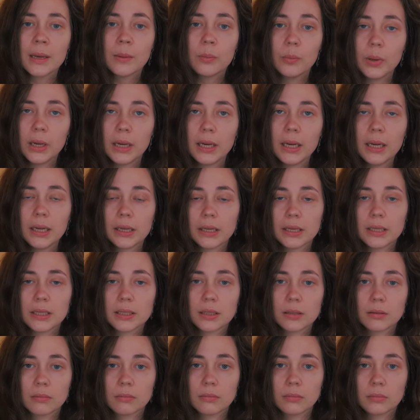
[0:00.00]
Bee
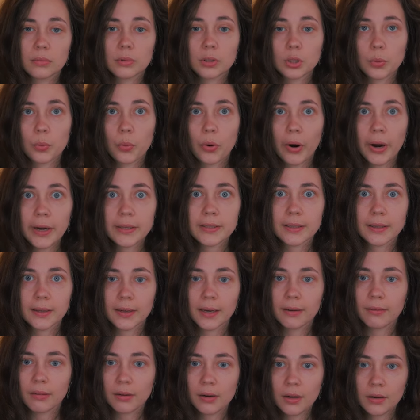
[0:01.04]
is
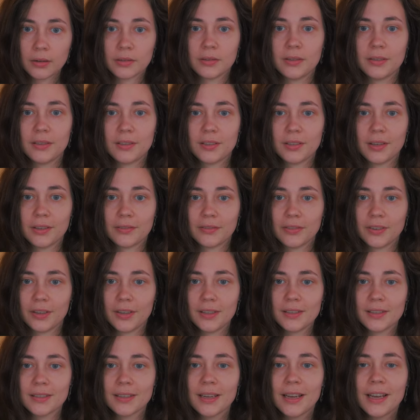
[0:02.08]
surprisingly reluctant at
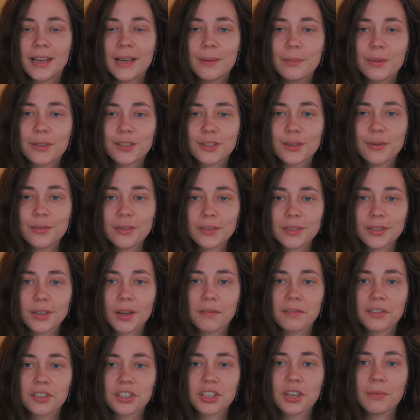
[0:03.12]
first, but soon
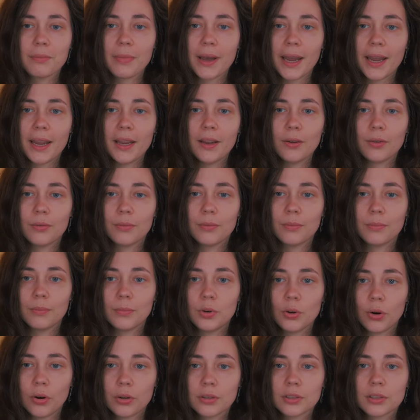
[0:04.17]
discovers she may
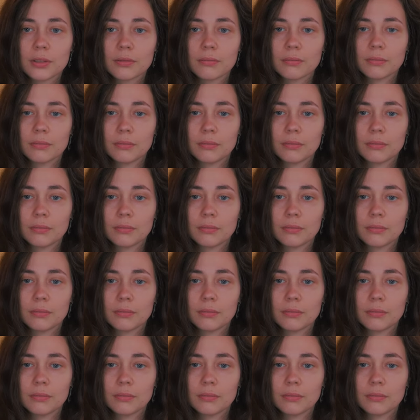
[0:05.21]
not